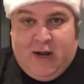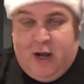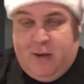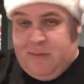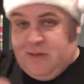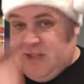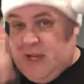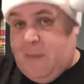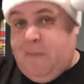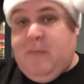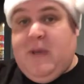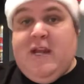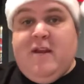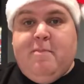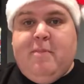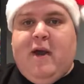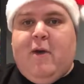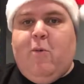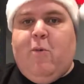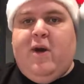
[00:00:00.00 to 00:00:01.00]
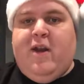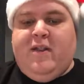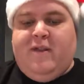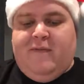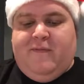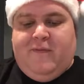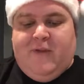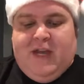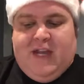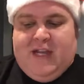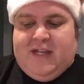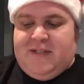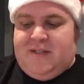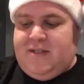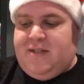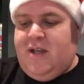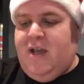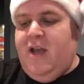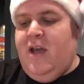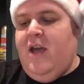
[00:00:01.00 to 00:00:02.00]
I almost got beamed by one in the
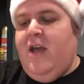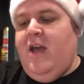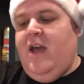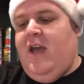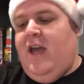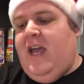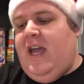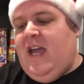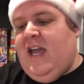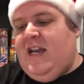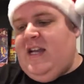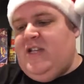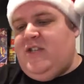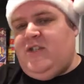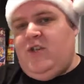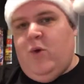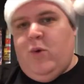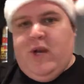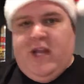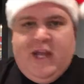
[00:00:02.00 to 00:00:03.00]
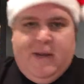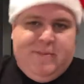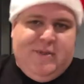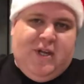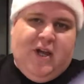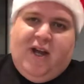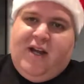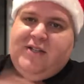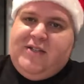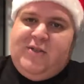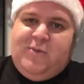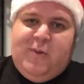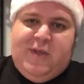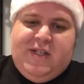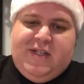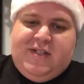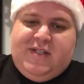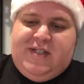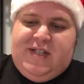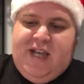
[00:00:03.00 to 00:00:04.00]
face. And he's doing hip tosses
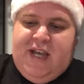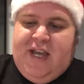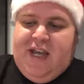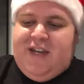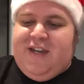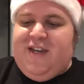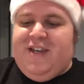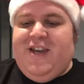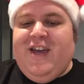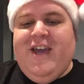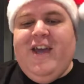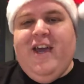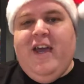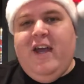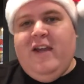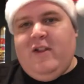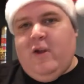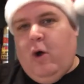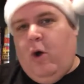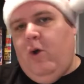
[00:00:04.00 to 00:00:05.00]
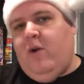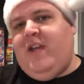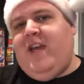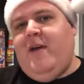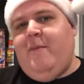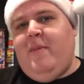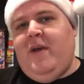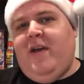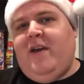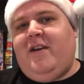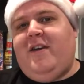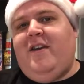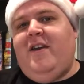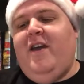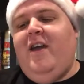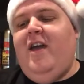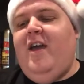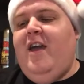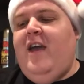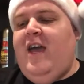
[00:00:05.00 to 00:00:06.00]
with his dick and the whole gimmick.
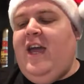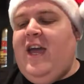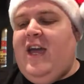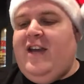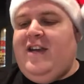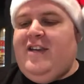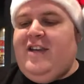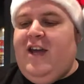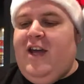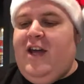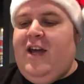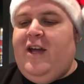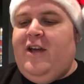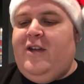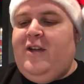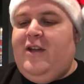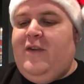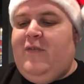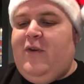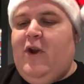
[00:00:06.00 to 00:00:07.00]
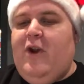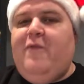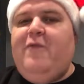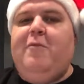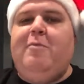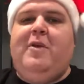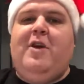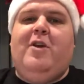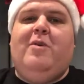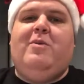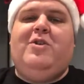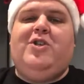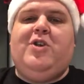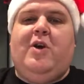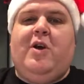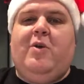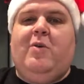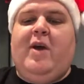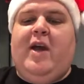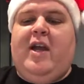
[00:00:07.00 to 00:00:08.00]
And if you're unfamiliar with
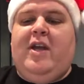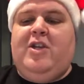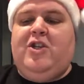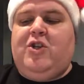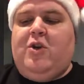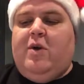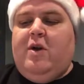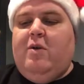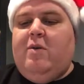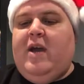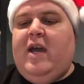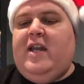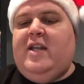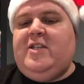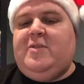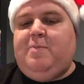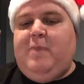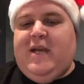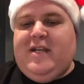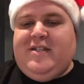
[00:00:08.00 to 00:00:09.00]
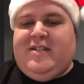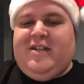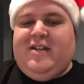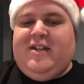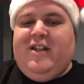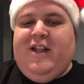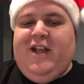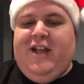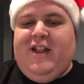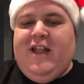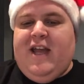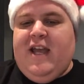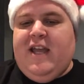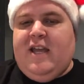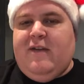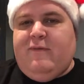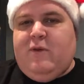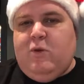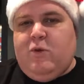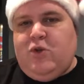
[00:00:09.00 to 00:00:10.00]
Joey Ryan is basically
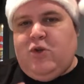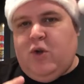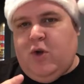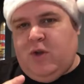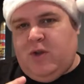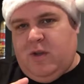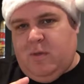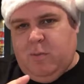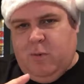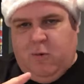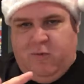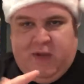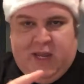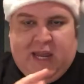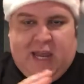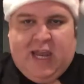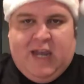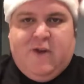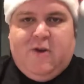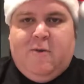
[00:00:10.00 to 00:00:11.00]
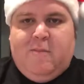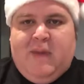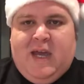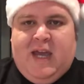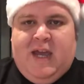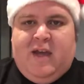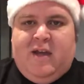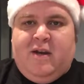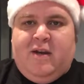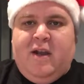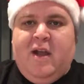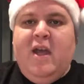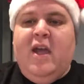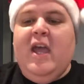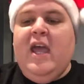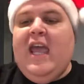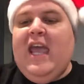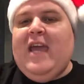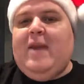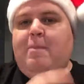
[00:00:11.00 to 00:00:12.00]
like if you took the movie Anchorman
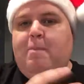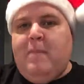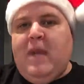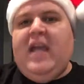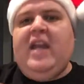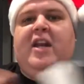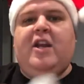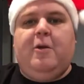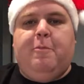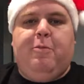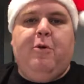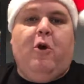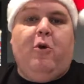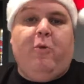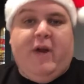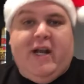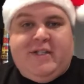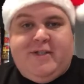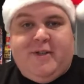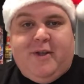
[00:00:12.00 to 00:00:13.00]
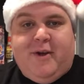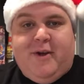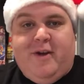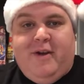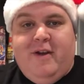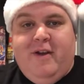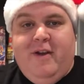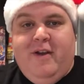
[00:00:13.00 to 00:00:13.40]
and made it a pro wrestler.